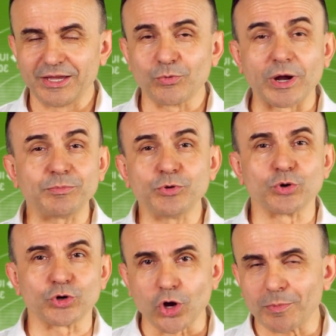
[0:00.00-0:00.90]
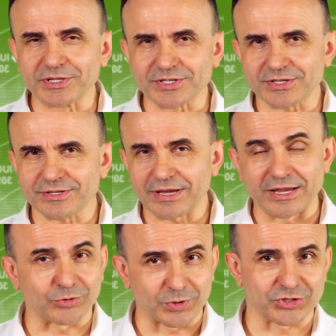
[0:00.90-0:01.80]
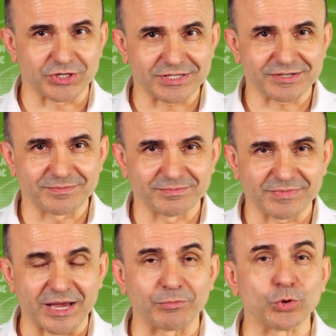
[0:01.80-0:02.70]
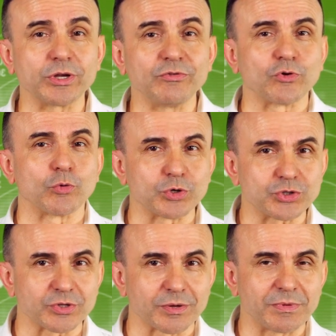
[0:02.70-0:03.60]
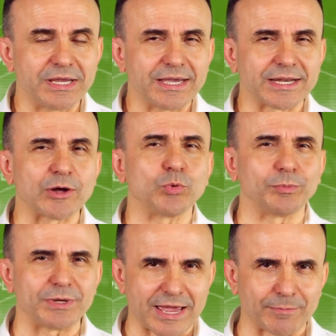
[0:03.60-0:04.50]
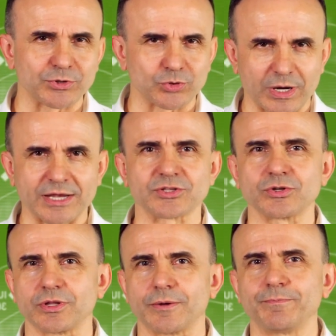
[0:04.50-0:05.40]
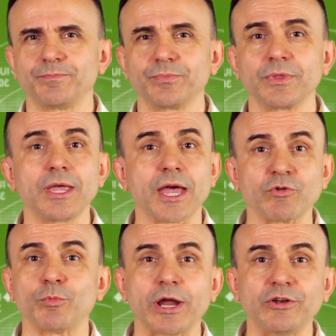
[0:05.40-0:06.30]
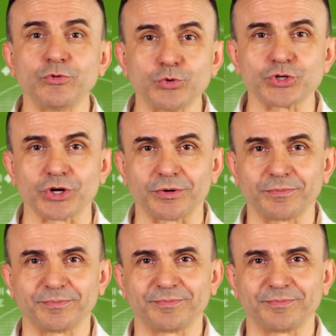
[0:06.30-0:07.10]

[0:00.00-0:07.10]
Write me your comments and questions. I'm looking forward to them, and I will be happy to answer them. Have a bright future.